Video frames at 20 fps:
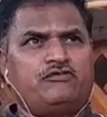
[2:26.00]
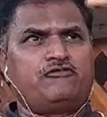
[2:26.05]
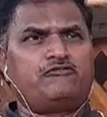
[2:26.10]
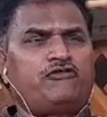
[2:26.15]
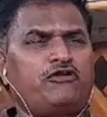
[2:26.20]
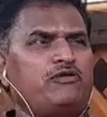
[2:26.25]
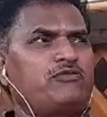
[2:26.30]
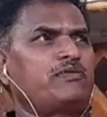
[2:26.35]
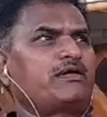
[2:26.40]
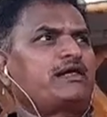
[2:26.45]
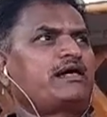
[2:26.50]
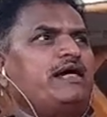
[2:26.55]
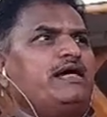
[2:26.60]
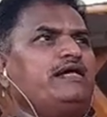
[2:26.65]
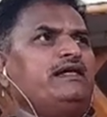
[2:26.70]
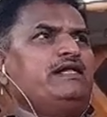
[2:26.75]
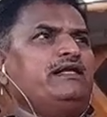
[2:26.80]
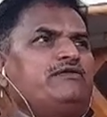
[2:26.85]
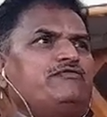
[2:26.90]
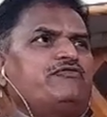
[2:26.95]
For your
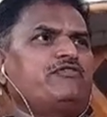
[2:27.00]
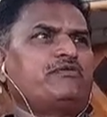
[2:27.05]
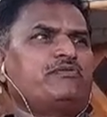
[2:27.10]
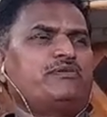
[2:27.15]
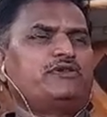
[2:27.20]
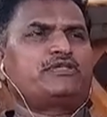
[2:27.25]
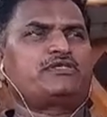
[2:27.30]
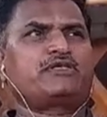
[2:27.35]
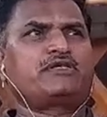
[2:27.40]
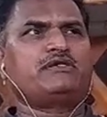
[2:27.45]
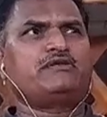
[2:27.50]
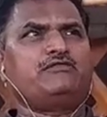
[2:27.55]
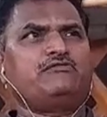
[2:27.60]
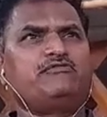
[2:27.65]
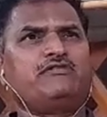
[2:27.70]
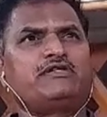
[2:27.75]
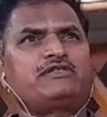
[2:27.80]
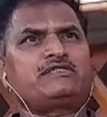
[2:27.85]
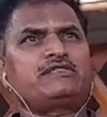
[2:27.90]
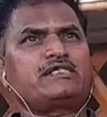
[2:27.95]
kind information,
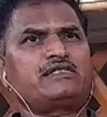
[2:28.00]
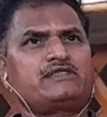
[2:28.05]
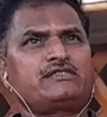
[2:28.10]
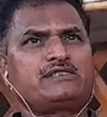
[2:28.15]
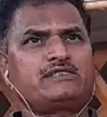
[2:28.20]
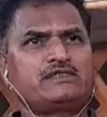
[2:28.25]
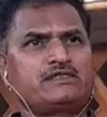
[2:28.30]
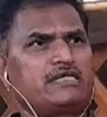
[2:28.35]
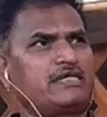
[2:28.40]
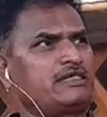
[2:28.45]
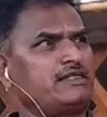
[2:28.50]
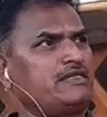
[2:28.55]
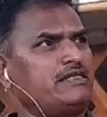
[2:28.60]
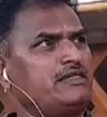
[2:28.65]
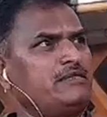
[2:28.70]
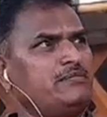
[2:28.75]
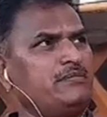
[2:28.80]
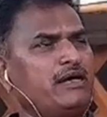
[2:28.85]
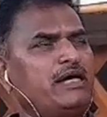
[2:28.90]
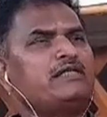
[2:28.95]
Wessex is an
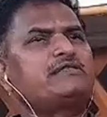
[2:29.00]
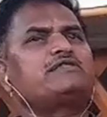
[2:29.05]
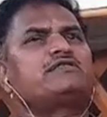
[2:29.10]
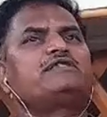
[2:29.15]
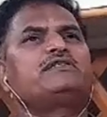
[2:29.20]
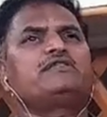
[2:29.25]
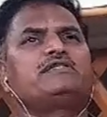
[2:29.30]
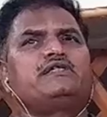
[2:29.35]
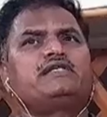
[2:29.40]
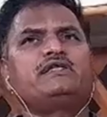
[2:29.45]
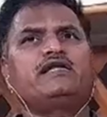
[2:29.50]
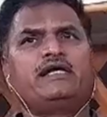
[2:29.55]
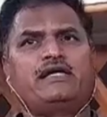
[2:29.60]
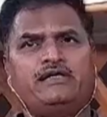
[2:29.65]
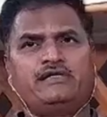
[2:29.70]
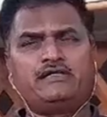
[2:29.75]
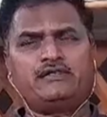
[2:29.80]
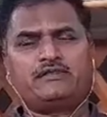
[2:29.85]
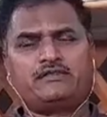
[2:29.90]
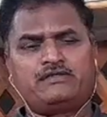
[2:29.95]
imaginary
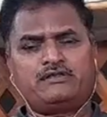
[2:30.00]
land.